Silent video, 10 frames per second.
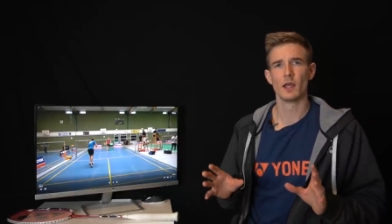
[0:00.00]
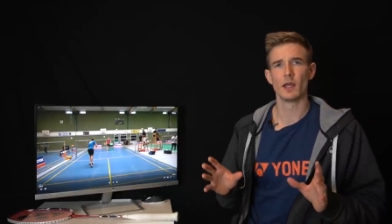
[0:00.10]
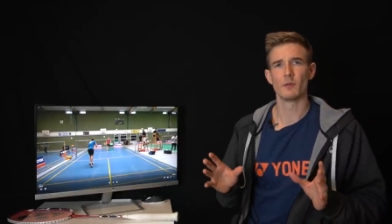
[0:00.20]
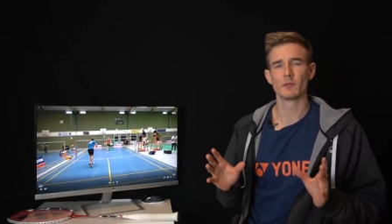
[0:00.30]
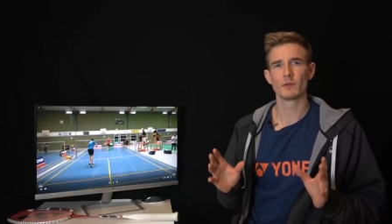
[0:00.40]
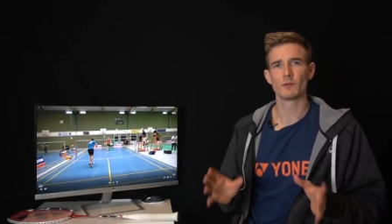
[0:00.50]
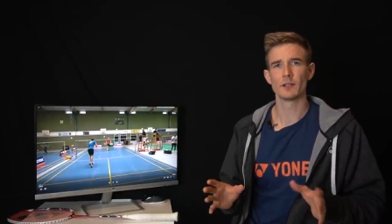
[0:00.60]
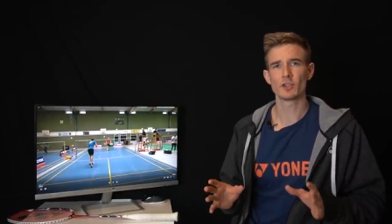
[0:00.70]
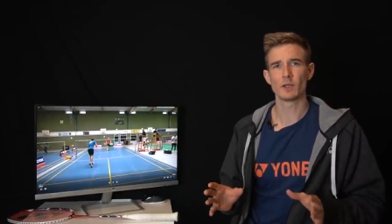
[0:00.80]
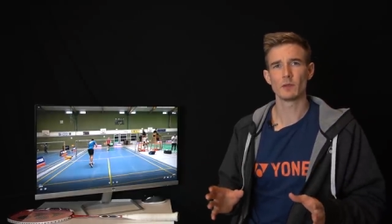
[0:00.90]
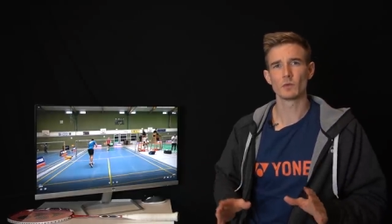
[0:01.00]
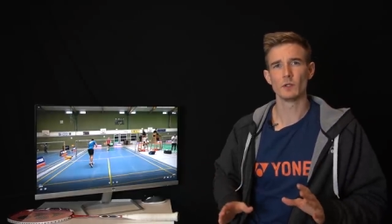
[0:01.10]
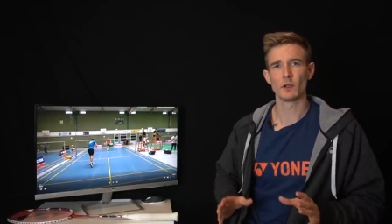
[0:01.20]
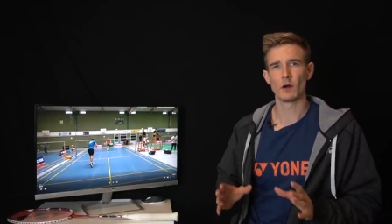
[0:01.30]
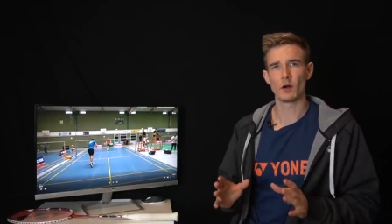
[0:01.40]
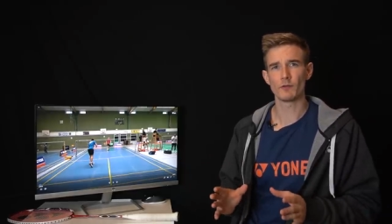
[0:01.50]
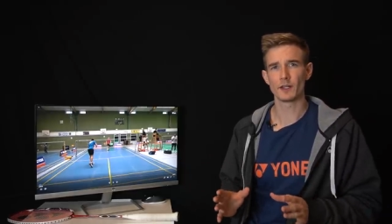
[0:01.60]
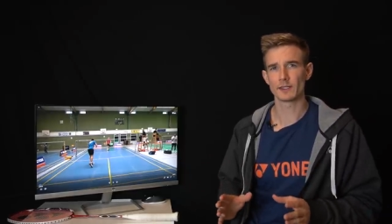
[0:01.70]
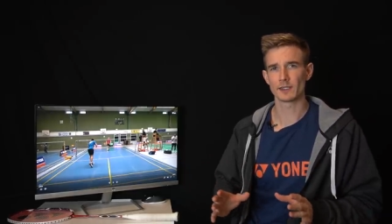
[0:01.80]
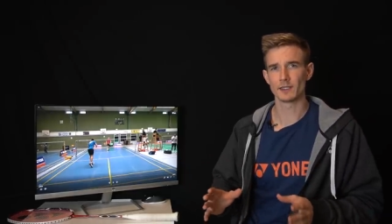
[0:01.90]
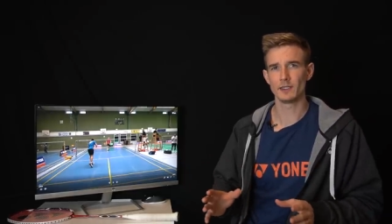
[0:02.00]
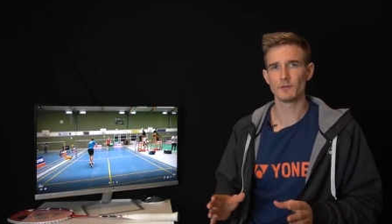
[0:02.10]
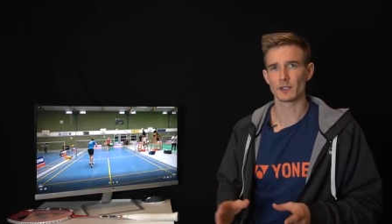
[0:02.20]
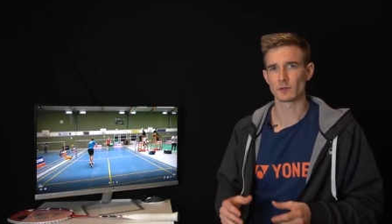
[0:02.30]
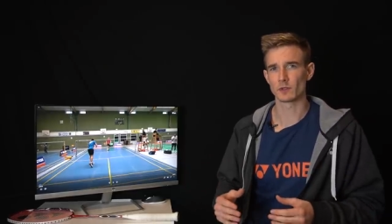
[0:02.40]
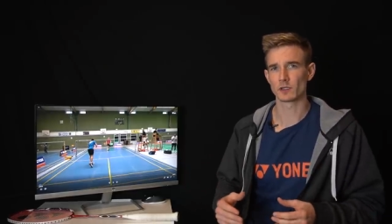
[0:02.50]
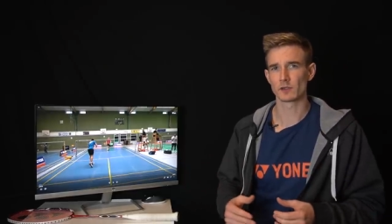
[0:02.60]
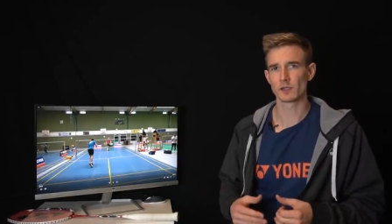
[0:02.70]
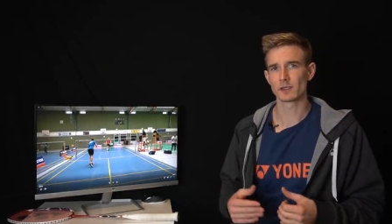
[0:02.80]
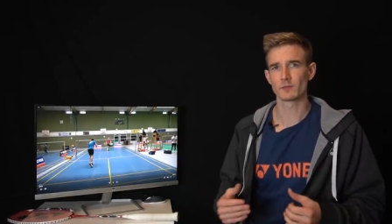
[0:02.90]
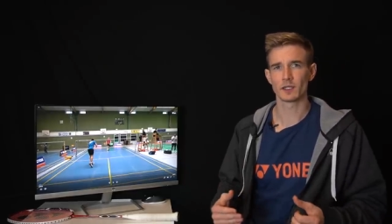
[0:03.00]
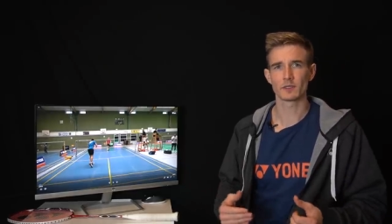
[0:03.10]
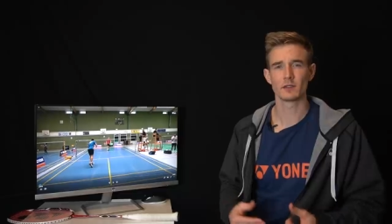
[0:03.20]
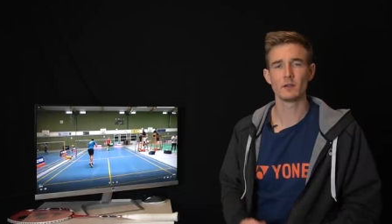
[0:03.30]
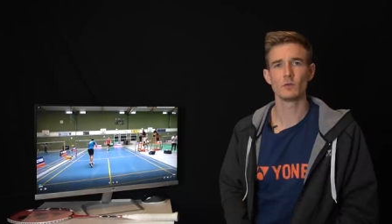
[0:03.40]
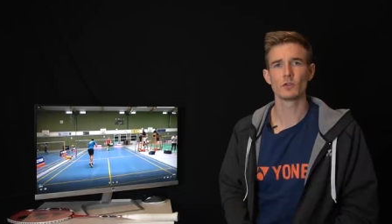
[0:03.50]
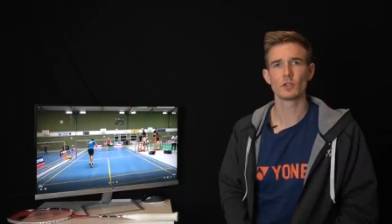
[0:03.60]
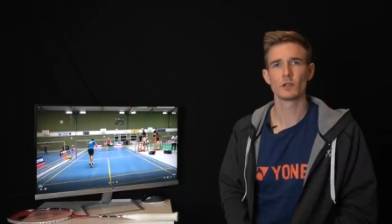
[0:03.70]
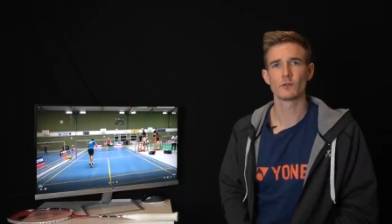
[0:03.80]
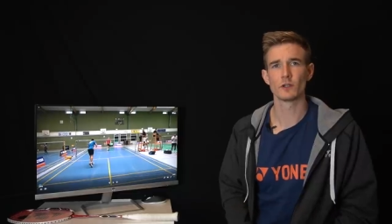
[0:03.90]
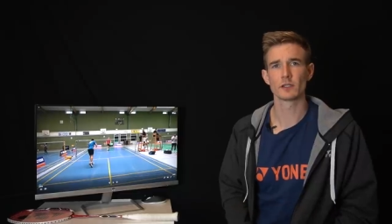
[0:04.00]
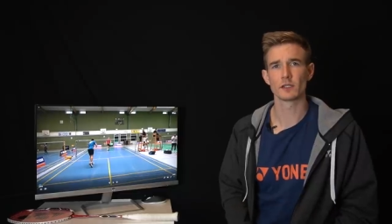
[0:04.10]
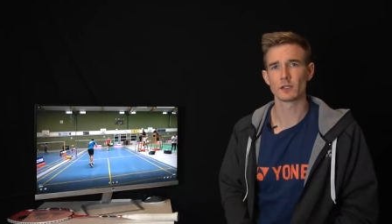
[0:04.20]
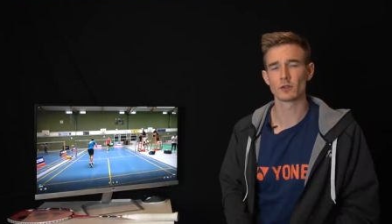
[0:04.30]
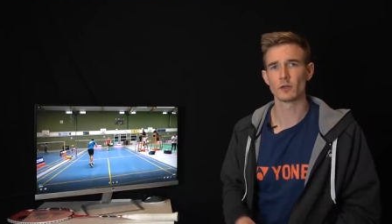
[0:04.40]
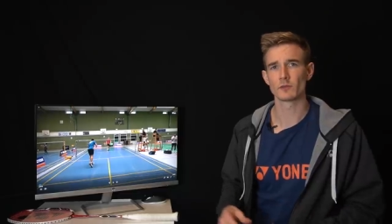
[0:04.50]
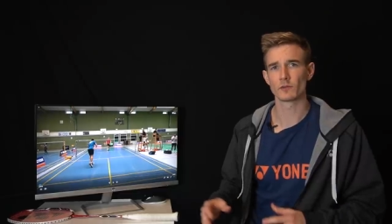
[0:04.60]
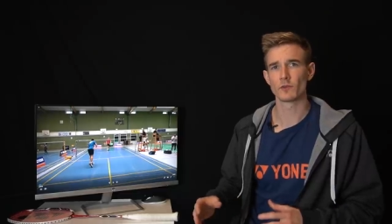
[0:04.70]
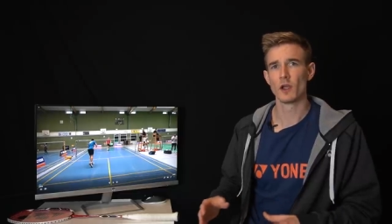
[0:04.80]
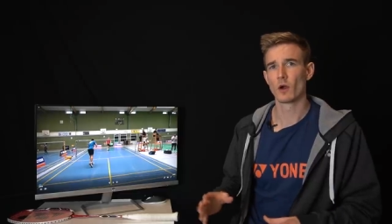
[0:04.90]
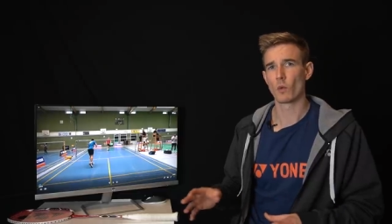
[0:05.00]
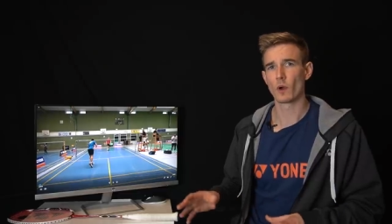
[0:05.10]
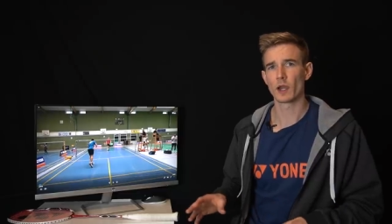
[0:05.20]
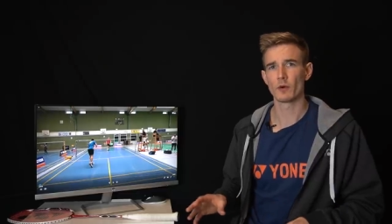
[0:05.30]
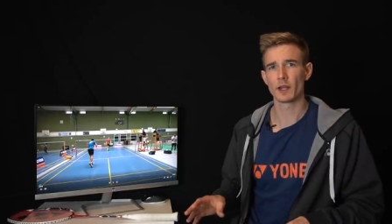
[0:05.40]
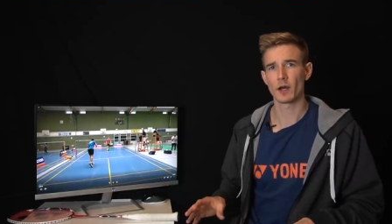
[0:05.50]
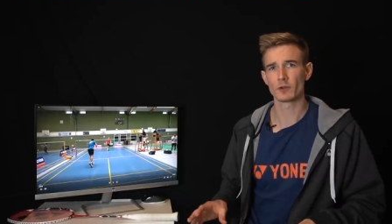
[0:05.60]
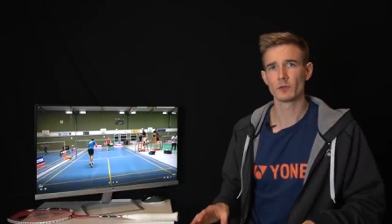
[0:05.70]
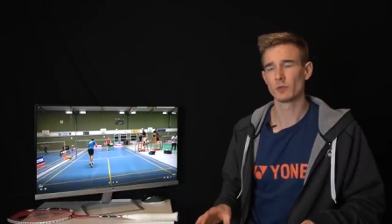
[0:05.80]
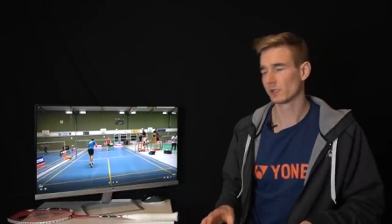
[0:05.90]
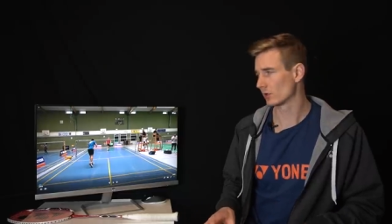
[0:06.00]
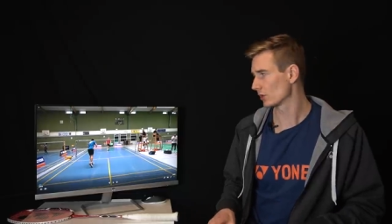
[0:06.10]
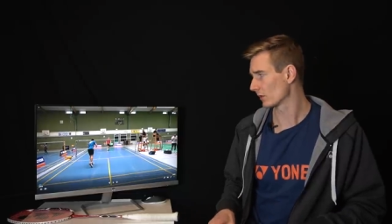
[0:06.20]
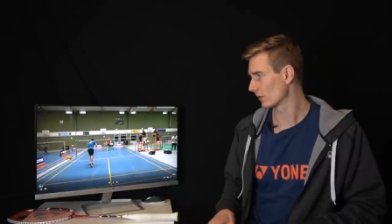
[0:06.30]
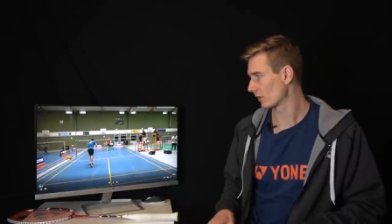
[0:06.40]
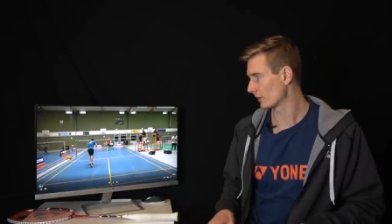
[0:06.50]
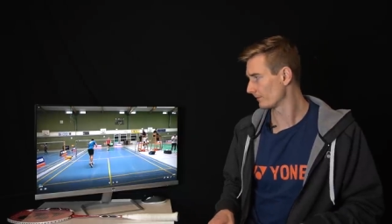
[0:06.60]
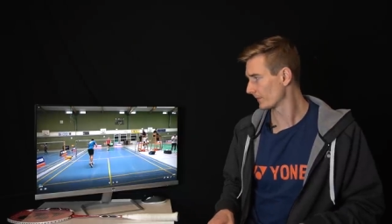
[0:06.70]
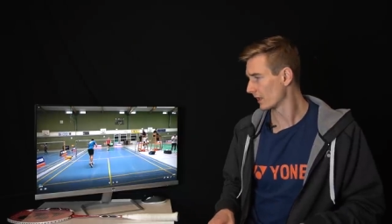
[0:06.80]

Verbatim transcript: um, differentiate between offense and defense because this makes a huge difference in terms of where and how to position on court.